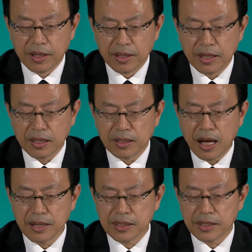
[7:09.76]
that a
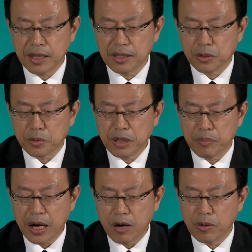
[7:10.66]
non-state green
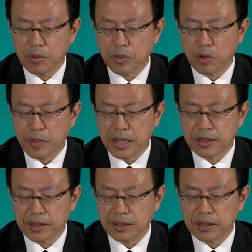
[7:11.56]
power
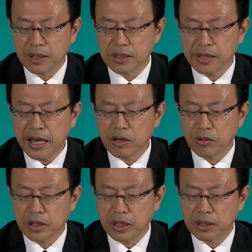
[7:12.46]
momentum is
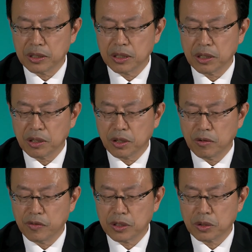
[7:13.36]
echoing the
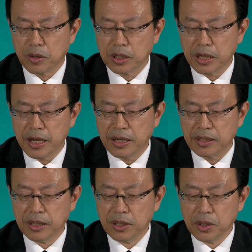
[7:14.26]

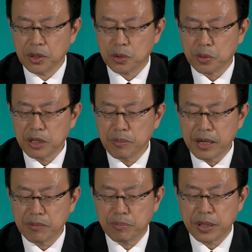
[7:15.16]
COP28 three
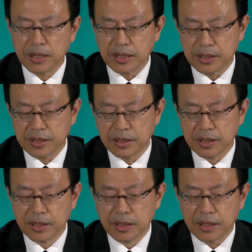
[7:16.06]
main pillars,
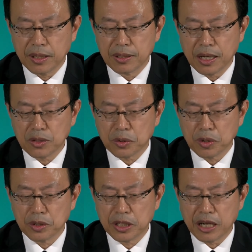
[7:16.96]

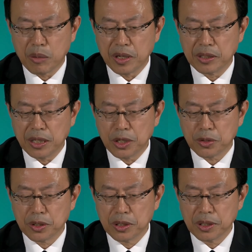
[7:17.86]
industrial
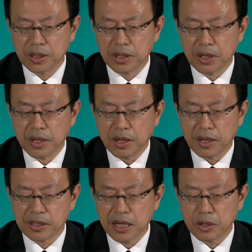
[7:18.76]
decarbonization,
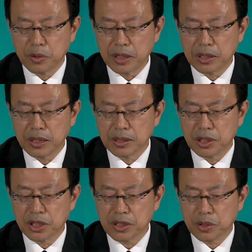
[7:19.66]
accelerating the
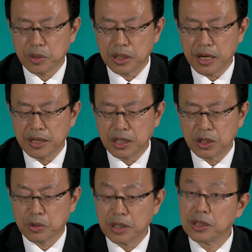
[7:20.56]
just green
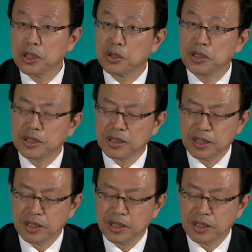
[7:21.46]
energy transition,